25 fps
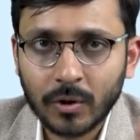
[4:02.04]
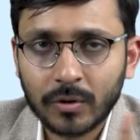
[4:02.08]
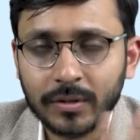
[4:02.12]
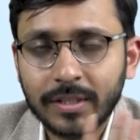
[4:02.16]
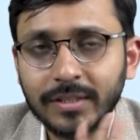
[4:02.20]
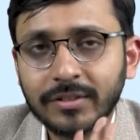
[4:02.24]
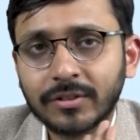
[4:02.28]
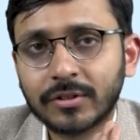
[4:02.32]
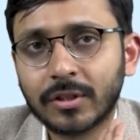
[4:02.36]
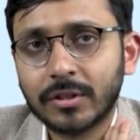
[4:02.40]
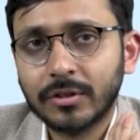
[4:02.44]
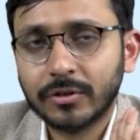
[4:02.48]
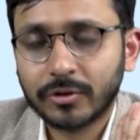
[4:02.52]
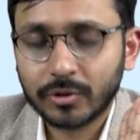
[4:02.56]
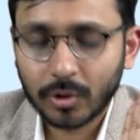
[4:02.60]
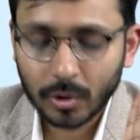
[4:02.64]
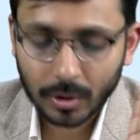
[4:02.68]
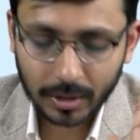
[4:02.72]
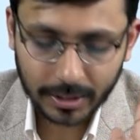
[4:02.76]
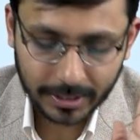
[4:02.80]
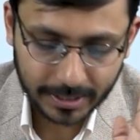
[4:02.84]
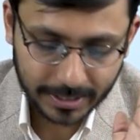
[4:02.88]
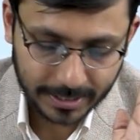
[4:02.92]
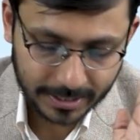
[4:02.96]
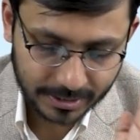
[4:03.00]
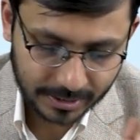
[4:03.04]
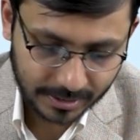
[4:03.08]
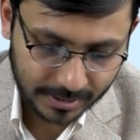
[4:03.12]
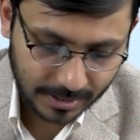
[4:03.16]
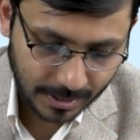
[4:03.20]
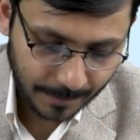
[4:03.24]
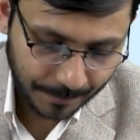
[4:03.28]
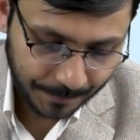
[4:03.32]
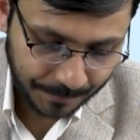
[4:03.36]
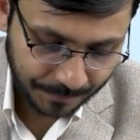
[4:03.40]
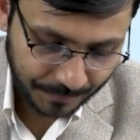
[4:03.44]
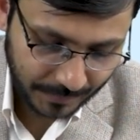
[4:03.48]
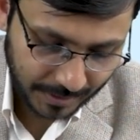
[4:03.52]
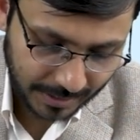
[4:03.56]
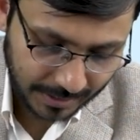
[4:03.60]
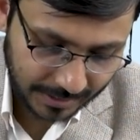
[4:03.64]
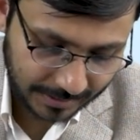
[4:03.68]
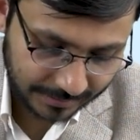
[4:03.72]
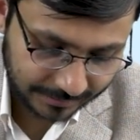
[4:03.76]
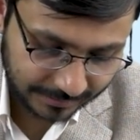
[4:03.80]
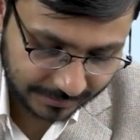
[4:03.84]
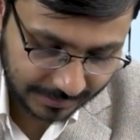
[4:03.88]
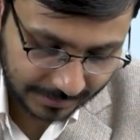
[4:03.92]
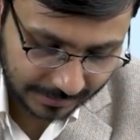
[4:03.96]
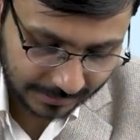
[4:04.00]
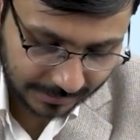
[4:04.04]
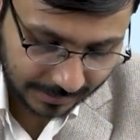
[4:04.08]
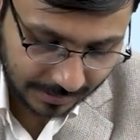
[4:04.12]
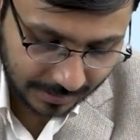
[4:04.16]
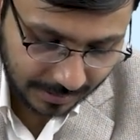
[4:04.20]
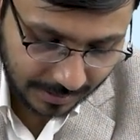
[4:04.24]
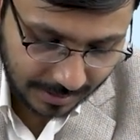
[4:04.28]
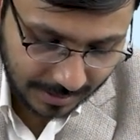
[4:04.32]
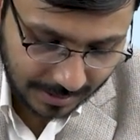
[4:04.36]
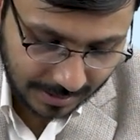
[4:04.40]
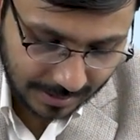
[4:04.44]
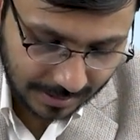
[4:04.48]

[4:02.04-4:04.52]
or this consolidation is in the